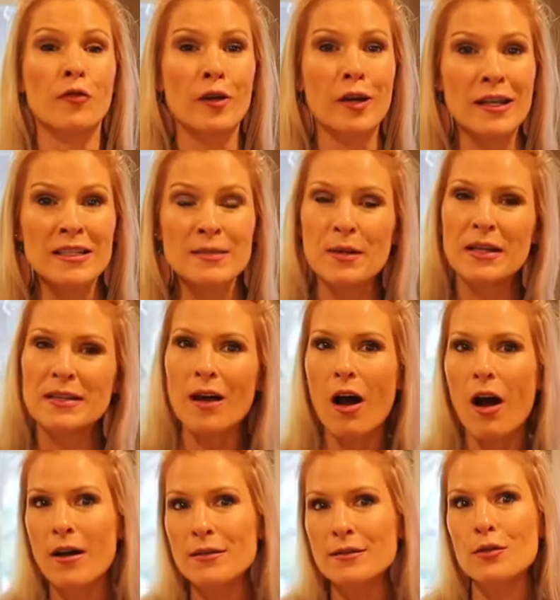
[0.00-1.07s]
France, but it's
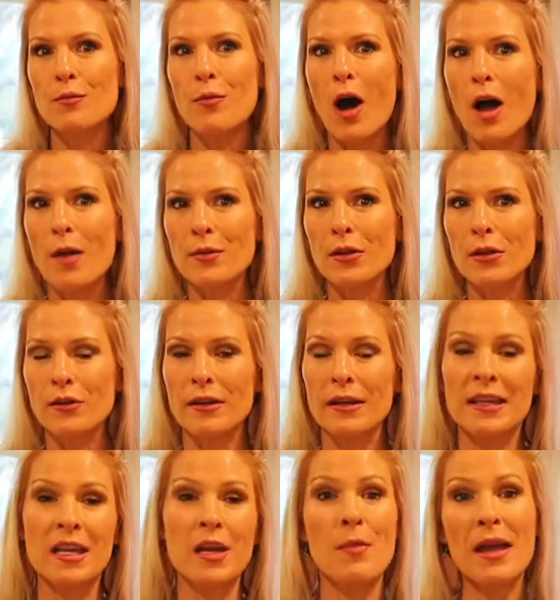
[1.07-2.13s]
also popular
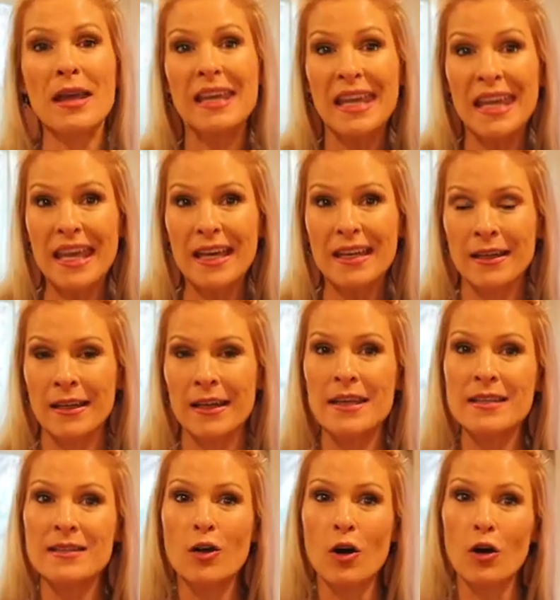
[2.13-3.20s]
in Quebec, Canada,
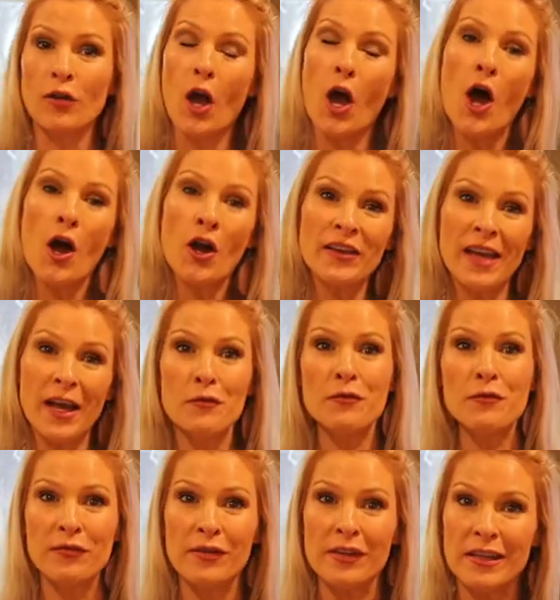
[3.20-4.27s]
is called Un gars, une
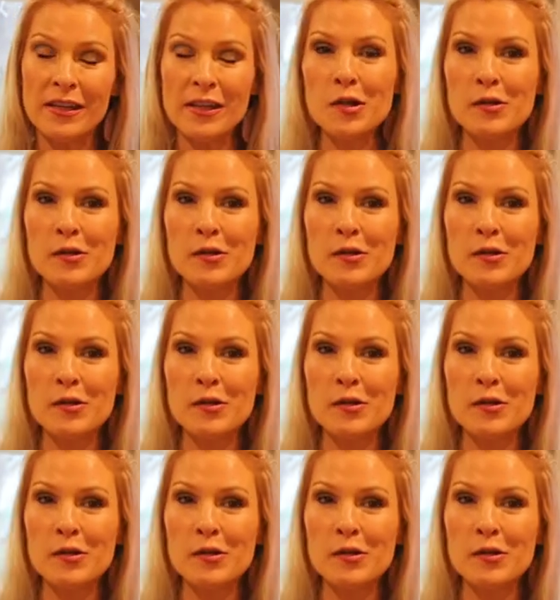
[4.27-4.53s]
fille.